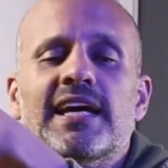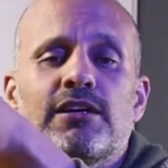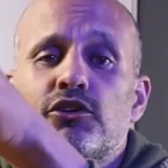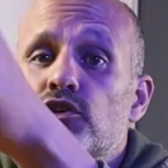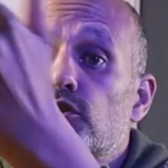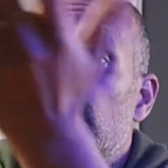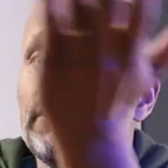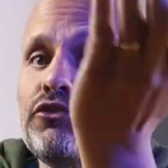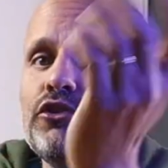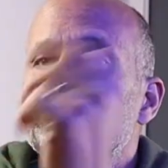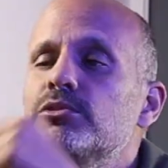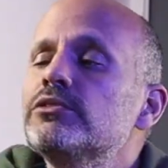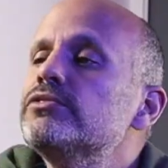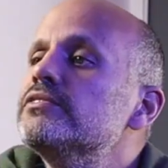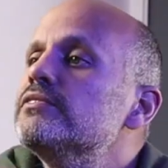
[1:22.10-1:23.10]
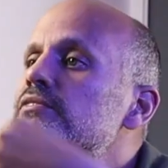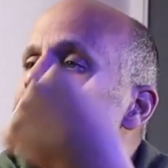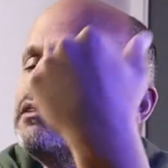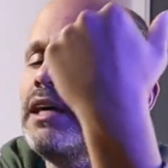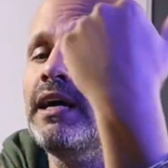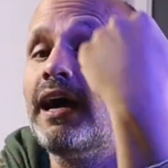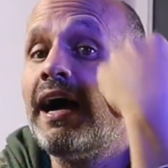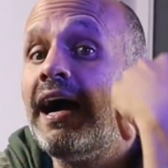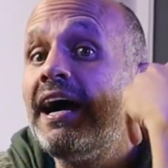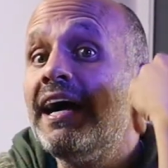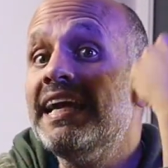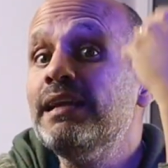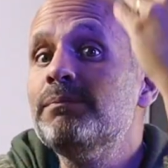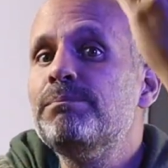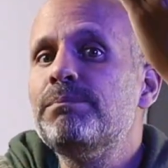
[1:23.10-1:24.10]
you don't have to move.
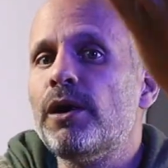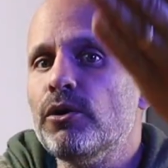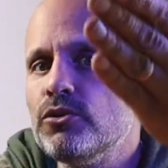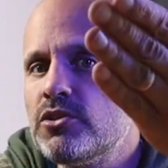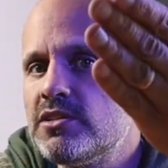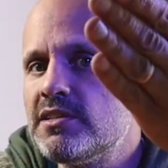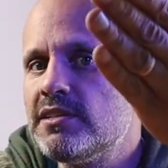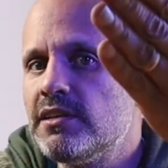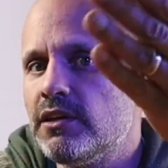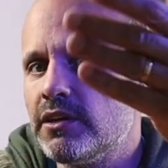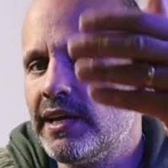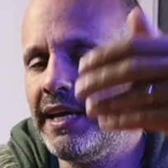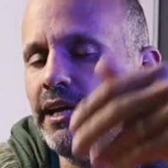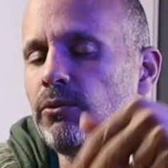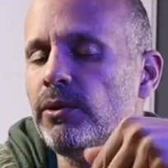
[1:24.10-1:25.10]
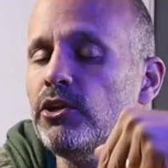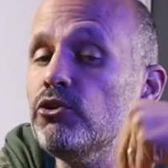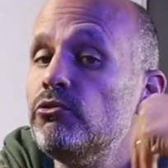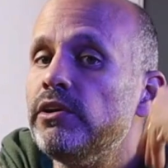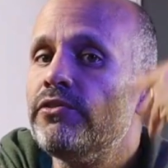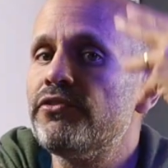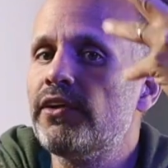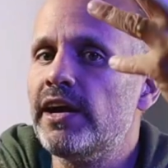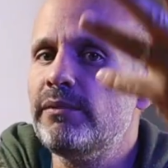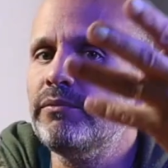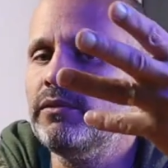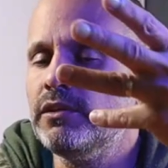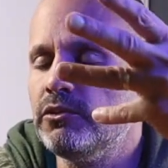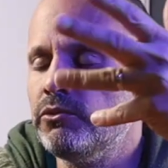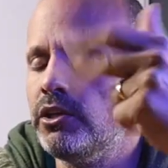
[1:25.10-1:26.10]
In post, okay, when you go
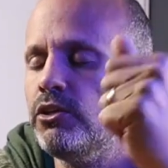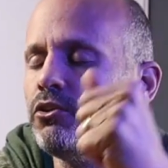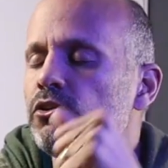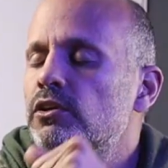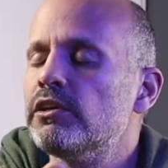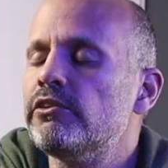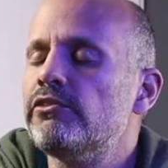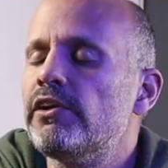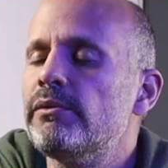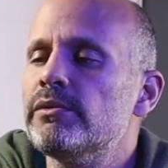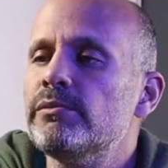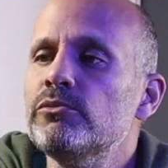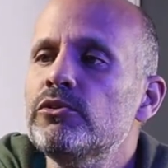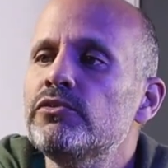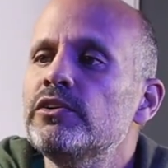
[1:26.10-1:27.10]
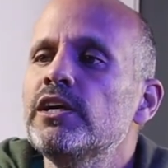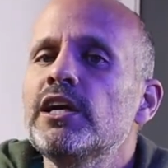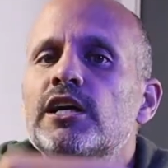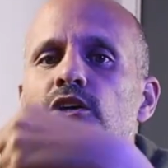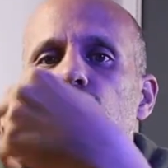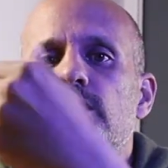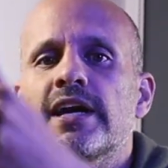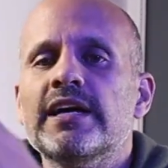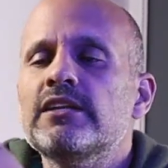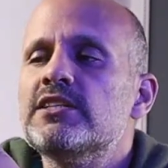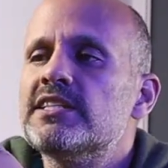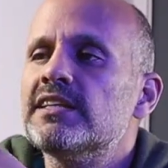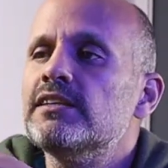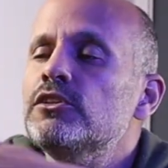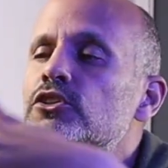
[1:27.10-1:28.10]
reframe the movie, you can
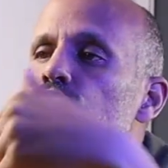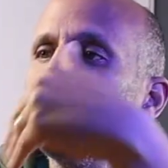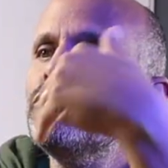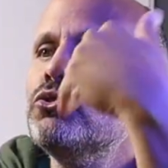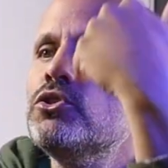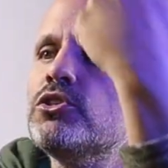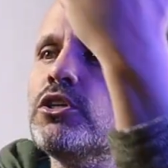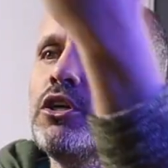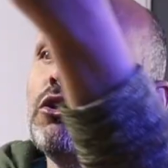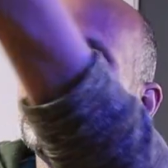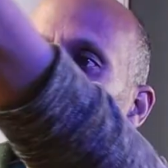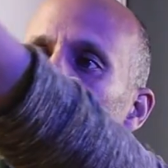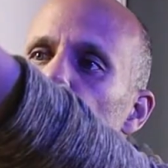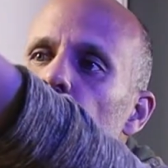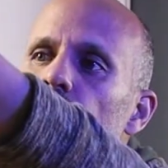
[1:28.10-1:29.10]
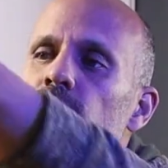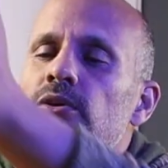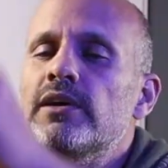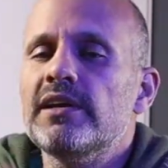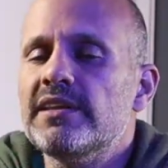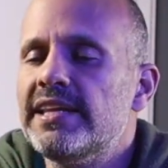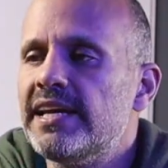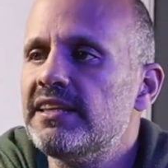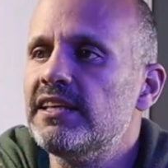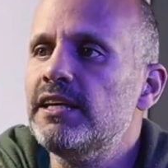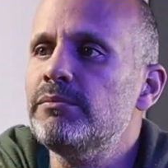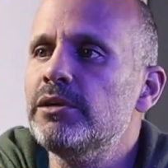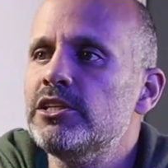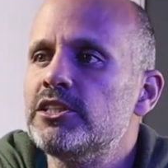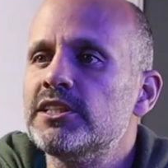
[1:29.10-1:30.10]
choose to show that
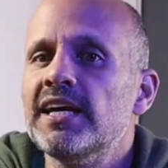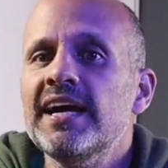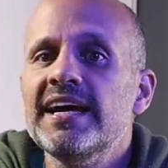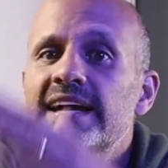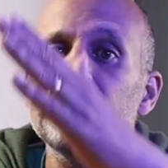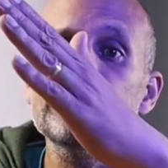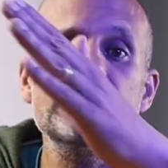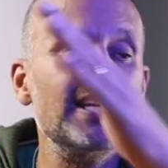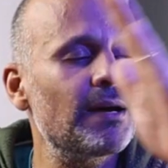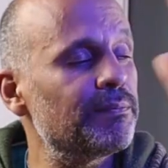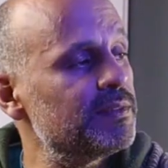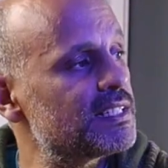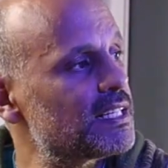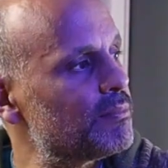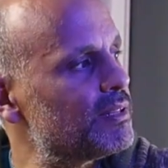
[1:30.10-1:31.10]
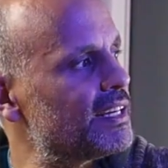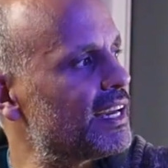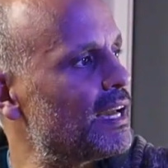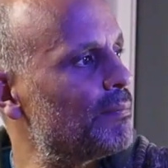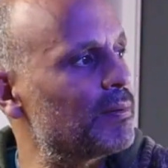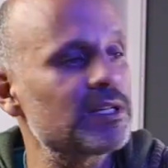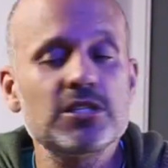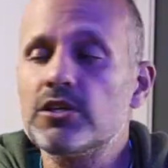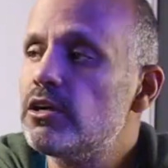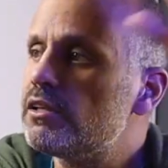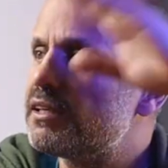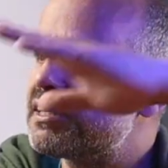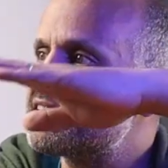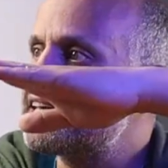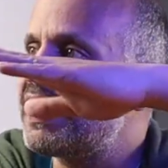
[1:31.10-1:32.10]
image. If something happens on
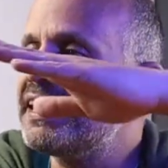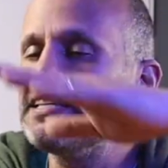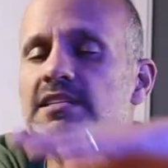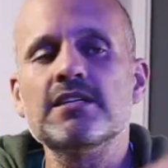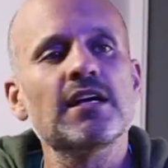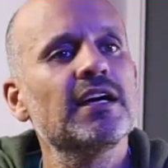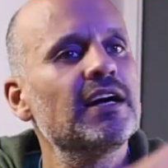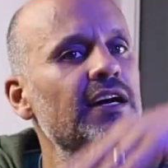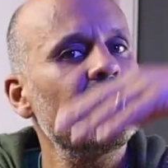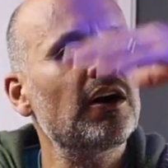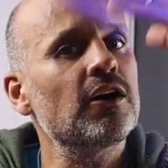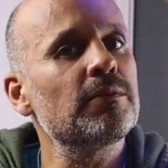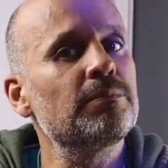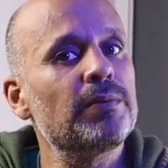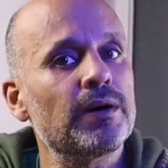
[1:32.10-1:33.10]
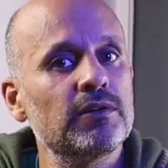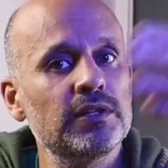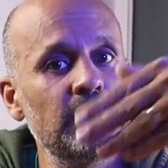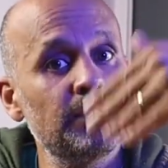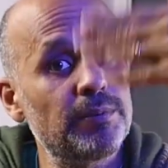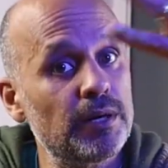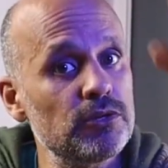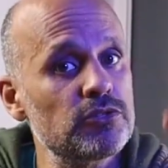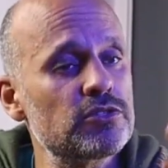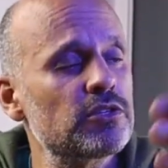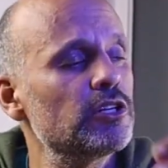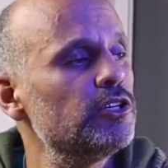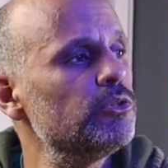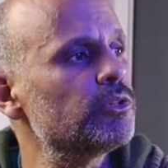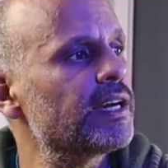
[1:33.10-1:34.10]
the sides, in post,
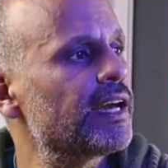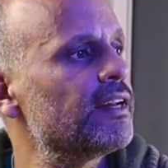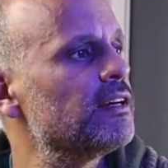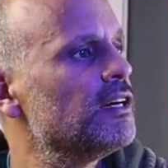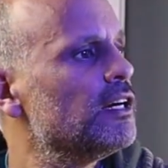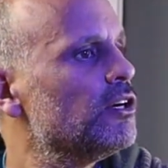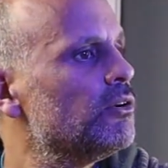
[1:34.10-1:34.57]
you can